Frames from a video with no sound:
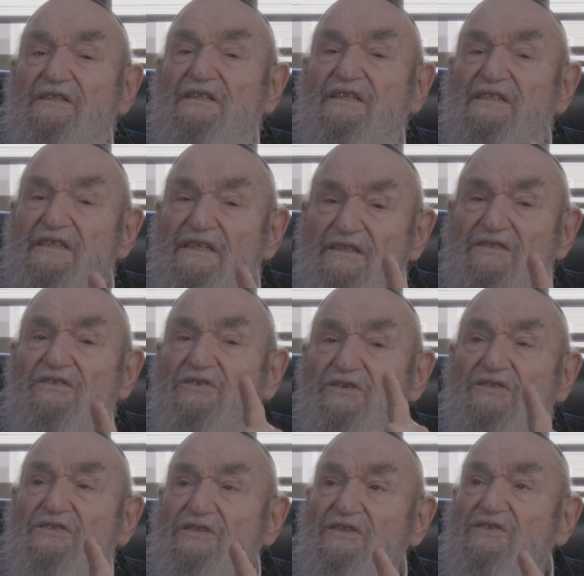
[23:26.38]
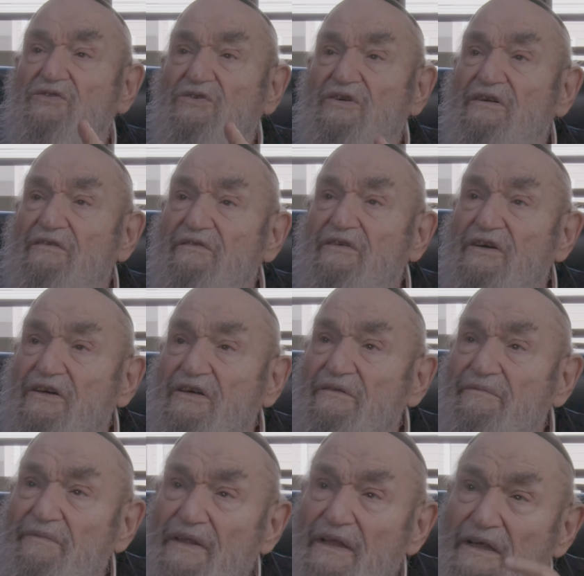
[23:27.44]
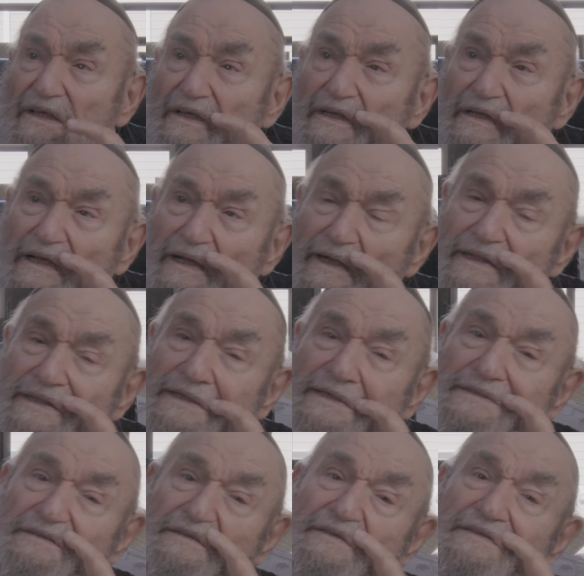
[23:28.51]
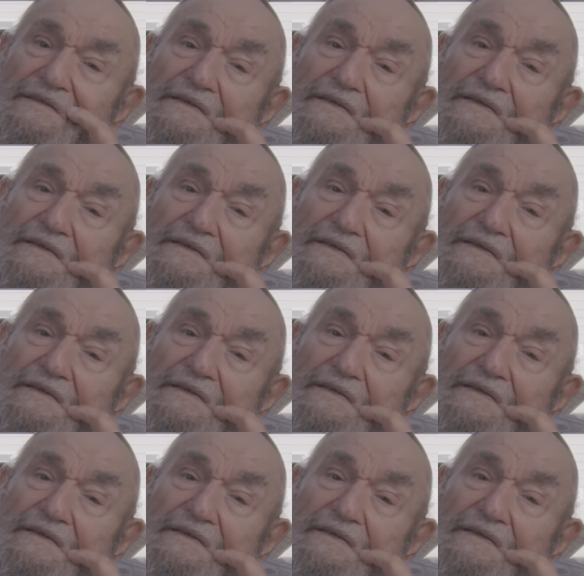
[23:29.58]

It says Yiska is the daughter of Haran. And there's the